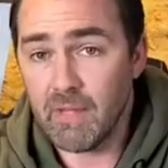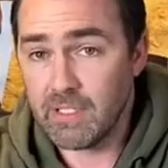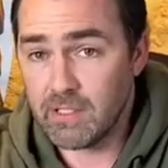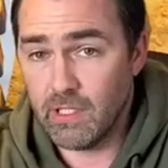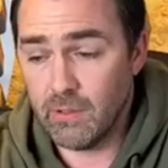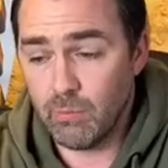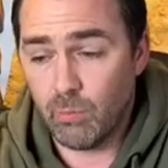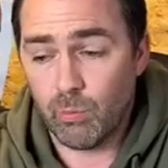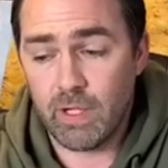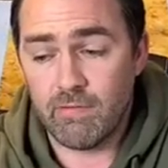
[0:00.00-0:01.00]
So
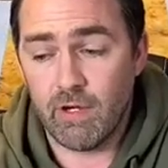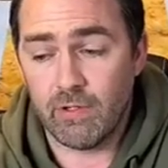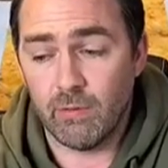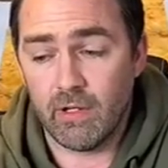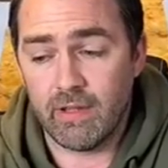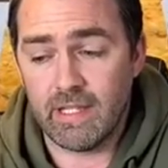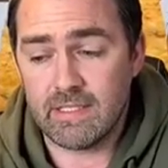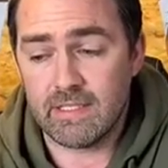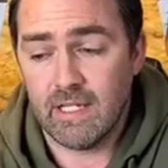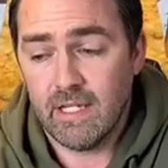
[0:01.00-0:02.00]
we run all of
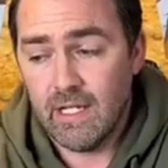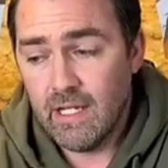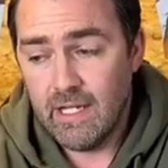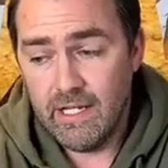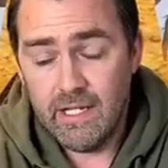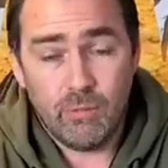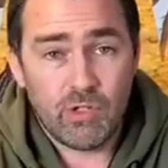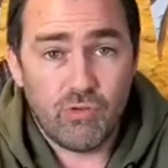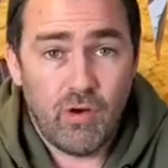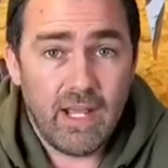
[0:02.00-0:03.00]
this. We
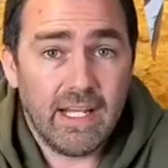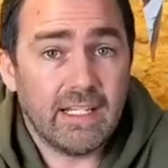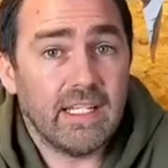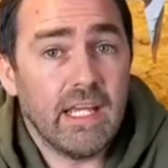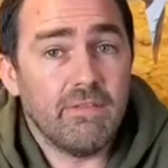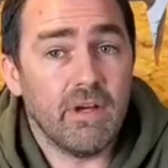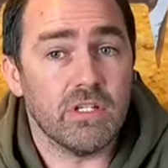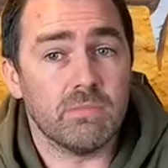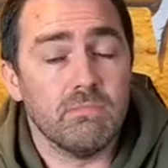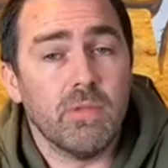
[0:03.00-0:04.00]
try and give
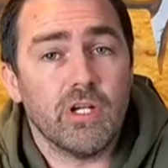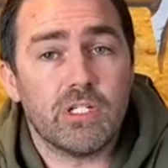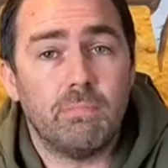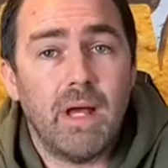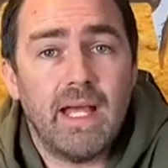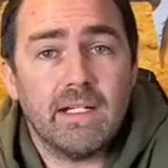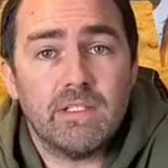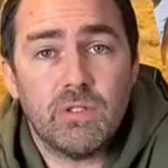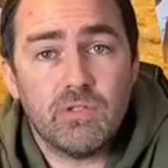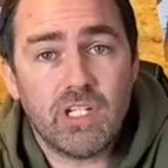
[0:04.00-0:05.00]
as much back
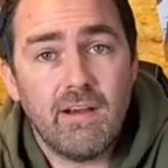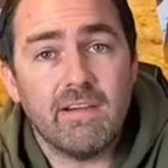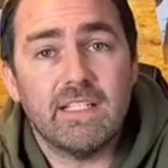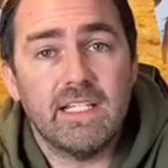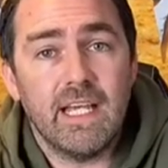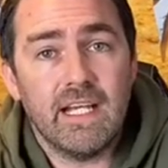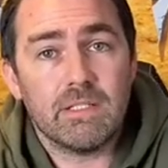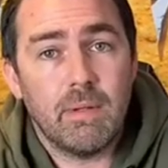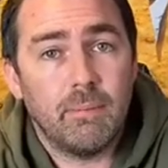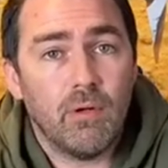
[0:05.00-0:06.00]
to charity
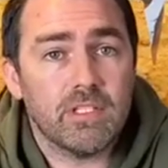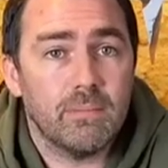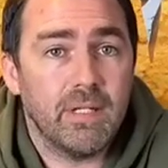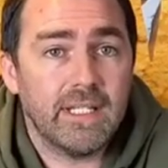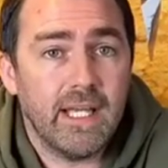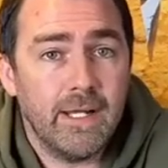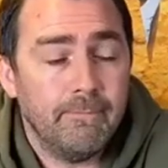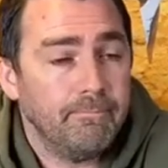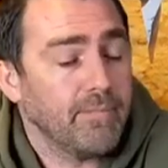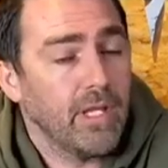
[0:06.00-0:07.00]
as we possibly
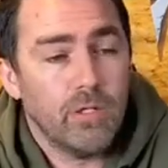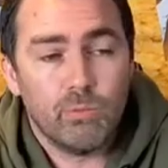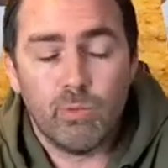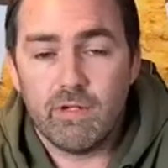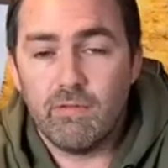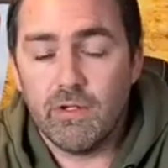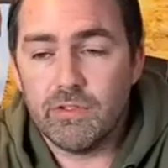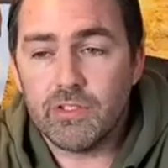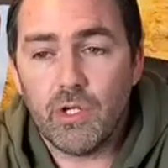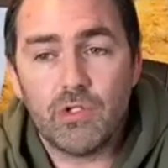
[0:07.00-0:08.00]
can. We run
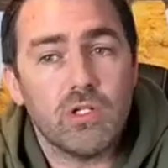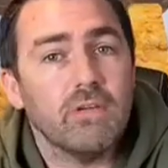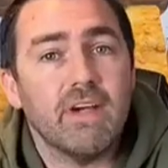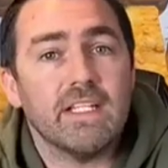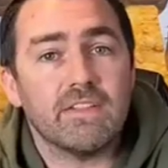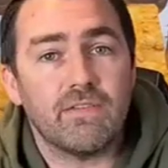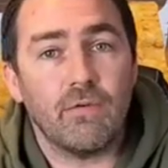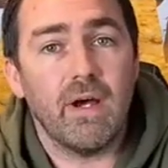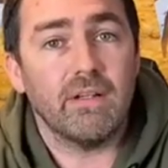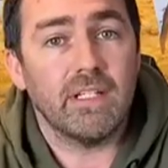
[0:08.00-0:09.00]
social events throughout